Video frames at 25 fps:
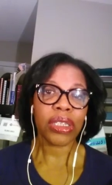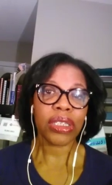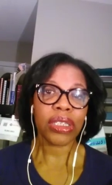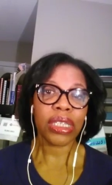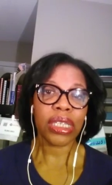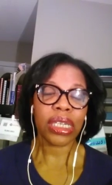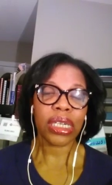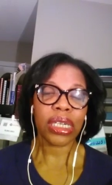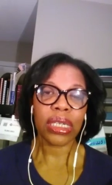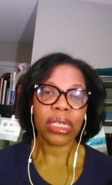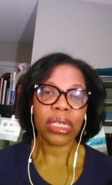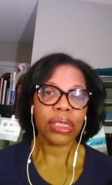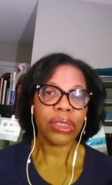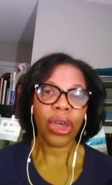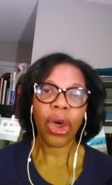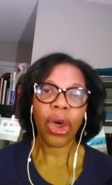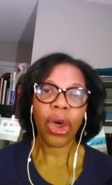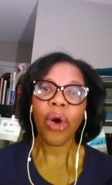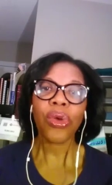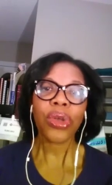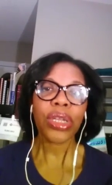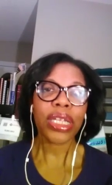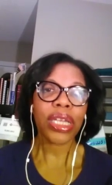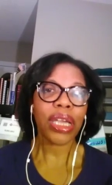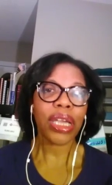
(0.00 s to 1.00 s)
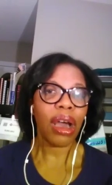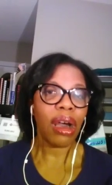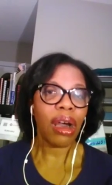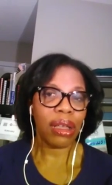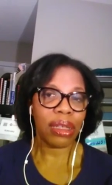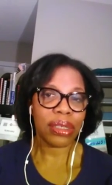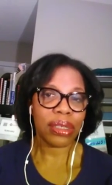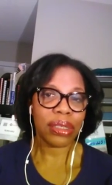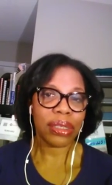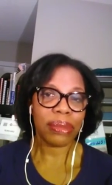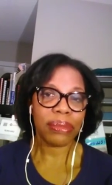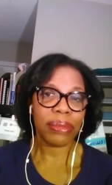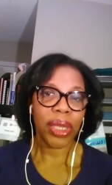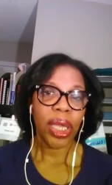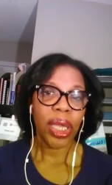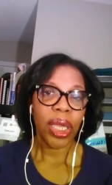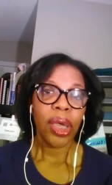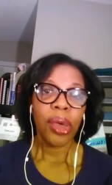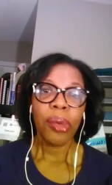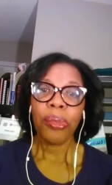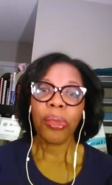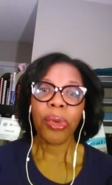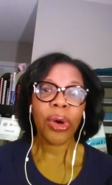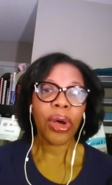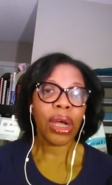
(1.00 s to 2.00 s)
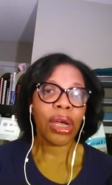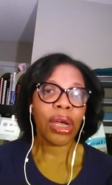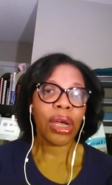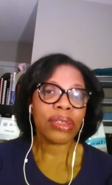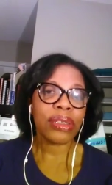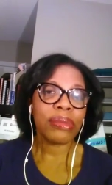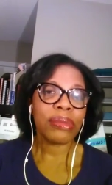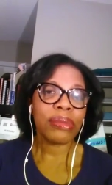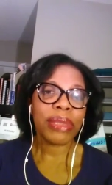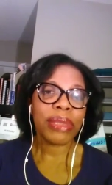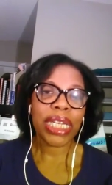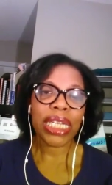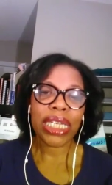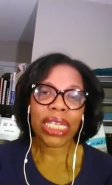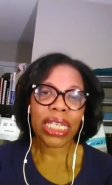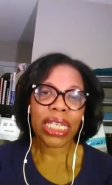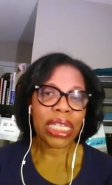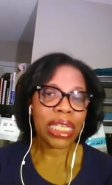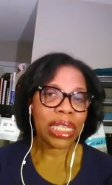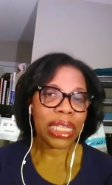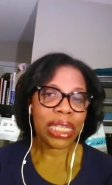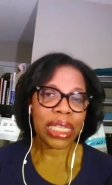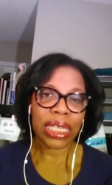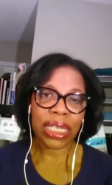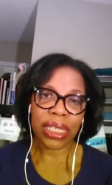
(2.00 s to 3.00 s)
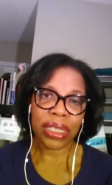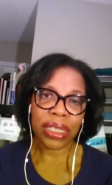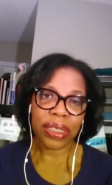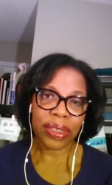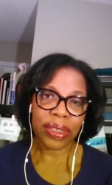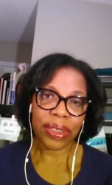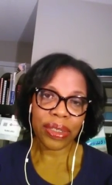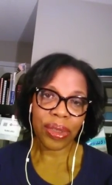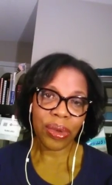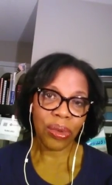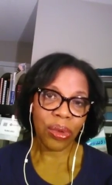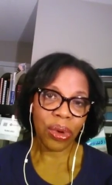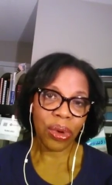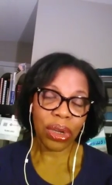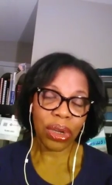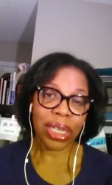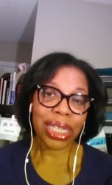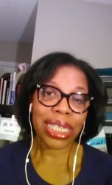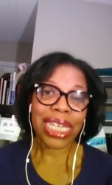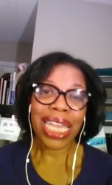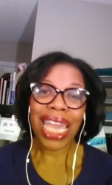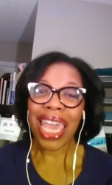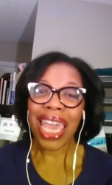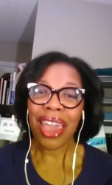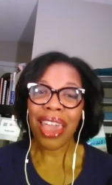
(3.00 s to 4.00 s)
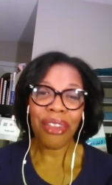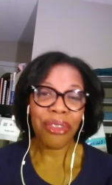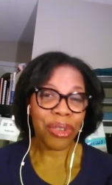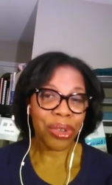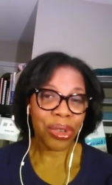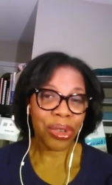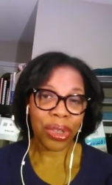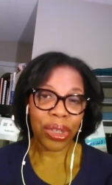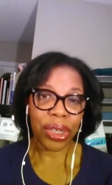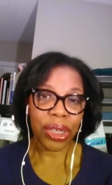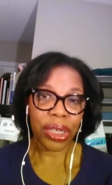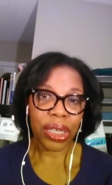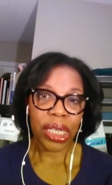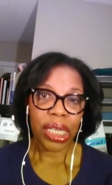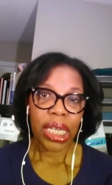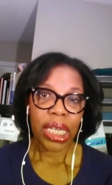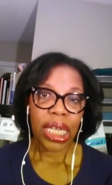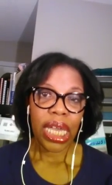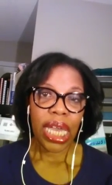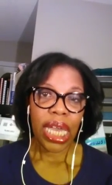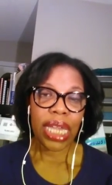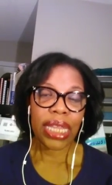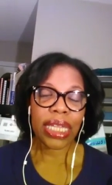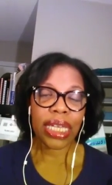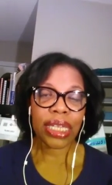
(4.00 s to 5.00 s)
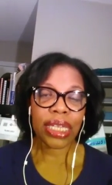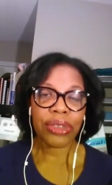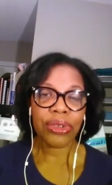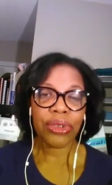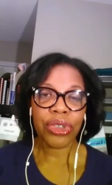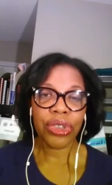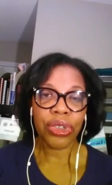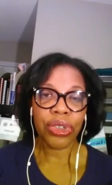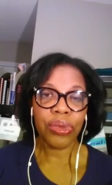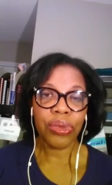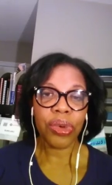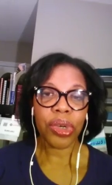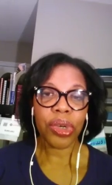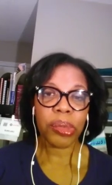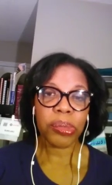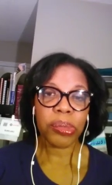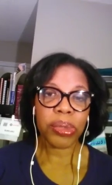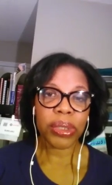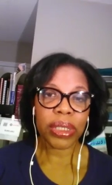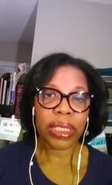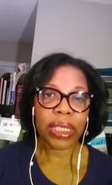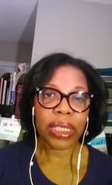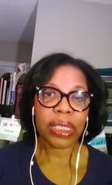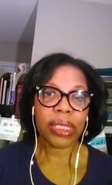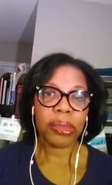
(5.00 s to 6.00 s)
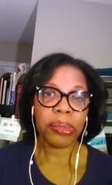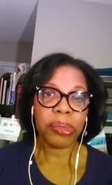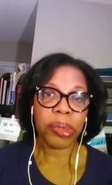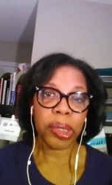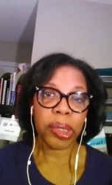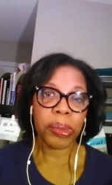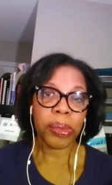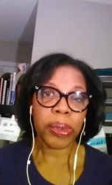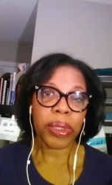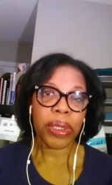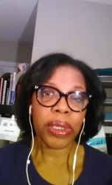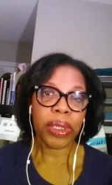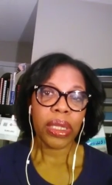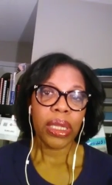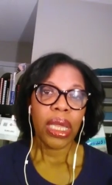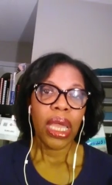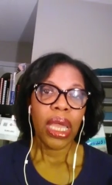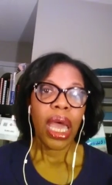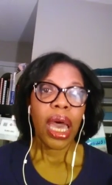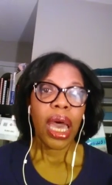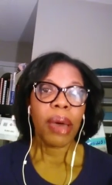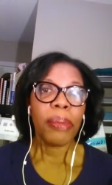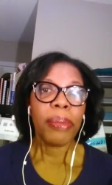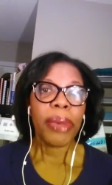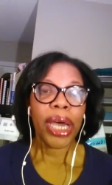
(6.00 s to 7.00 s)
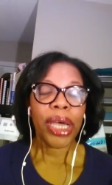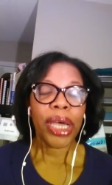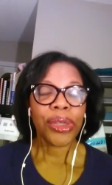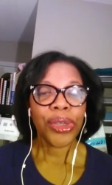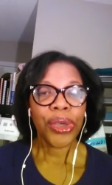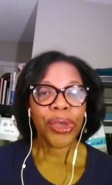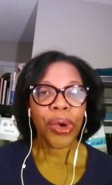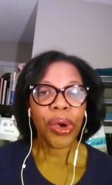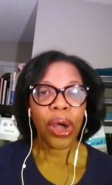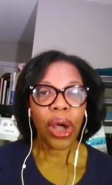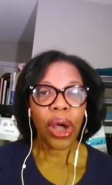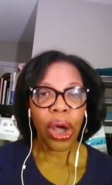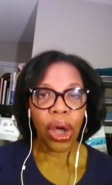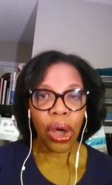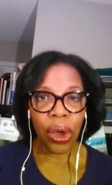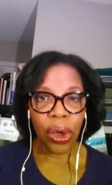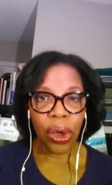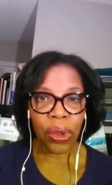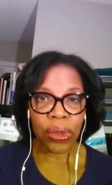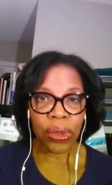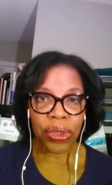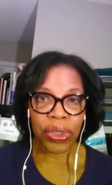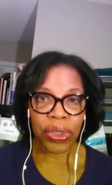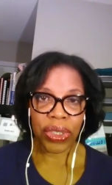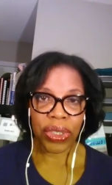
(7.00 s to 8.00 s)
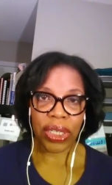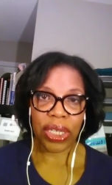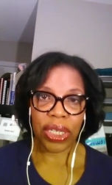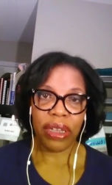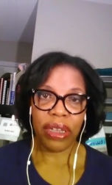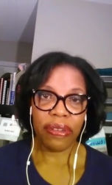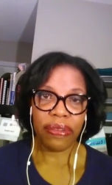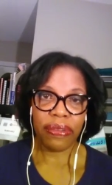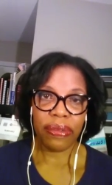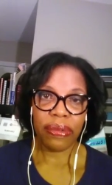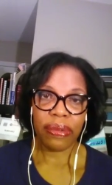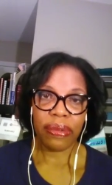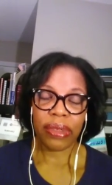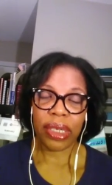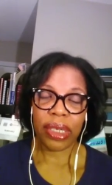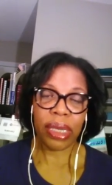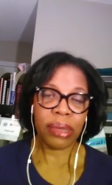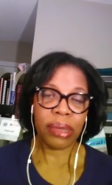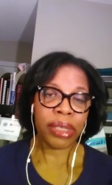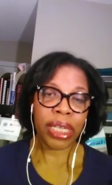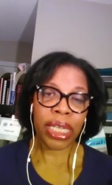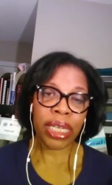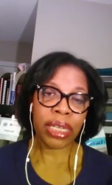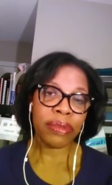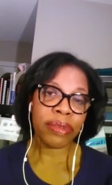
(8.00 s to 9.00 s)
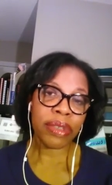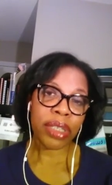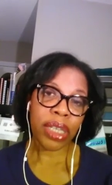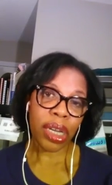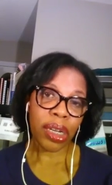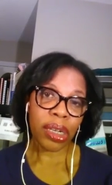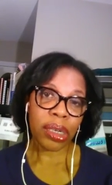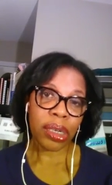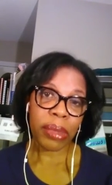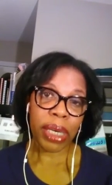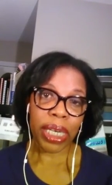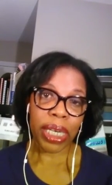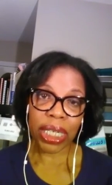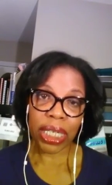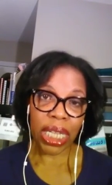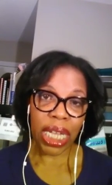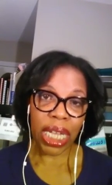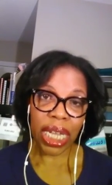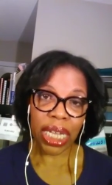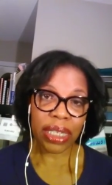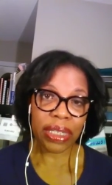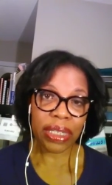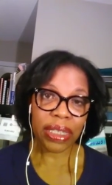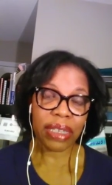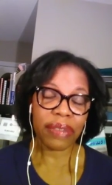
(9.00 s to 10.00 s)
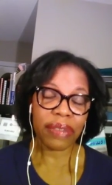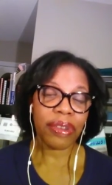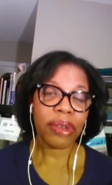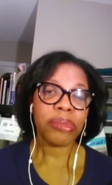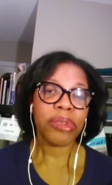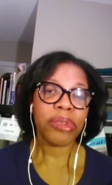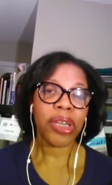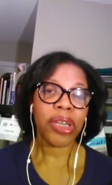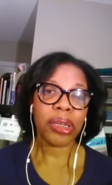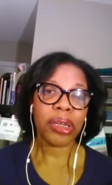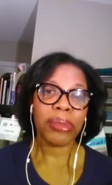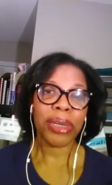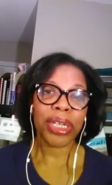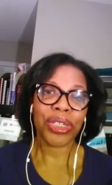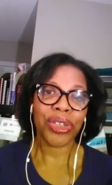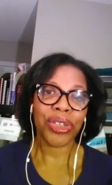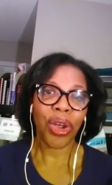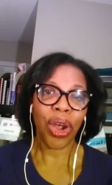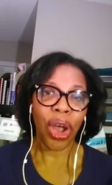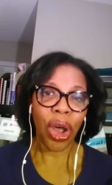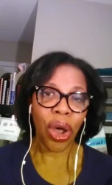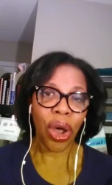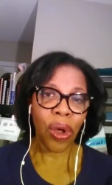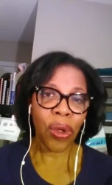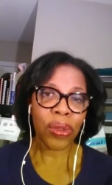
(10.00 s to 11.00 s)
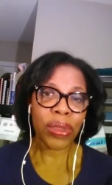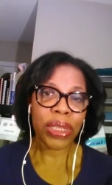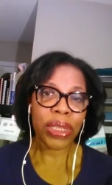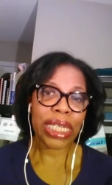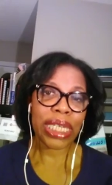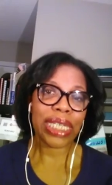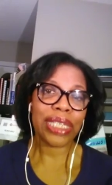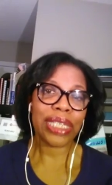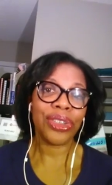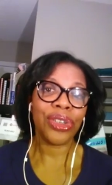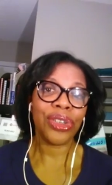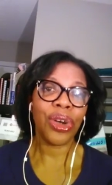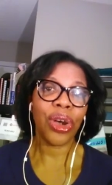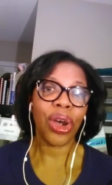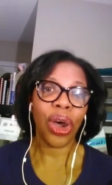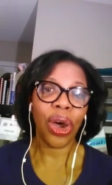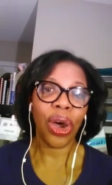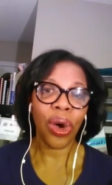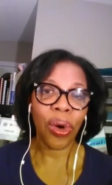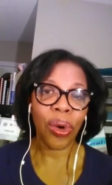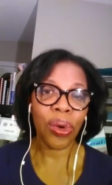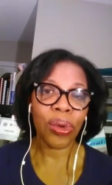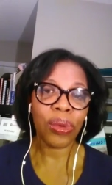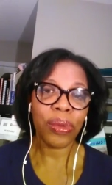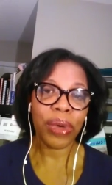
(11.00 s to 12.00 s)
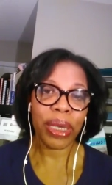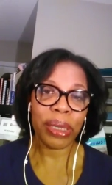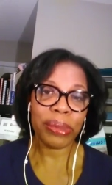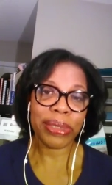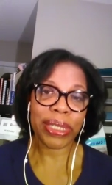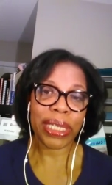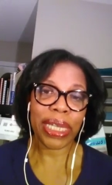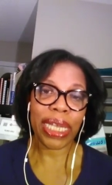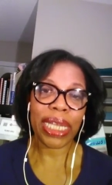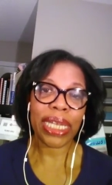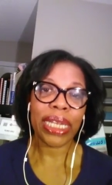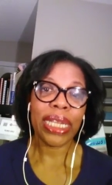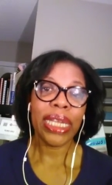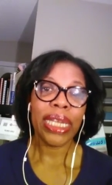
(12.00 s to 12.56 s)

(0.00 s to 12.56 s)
looking totally awesome, more awesome than anything else in the world could ever look. And that's what you want to present to people about your own stuff. Now, I'm not even talking about client stuff, I'm talking about your own things, your own website,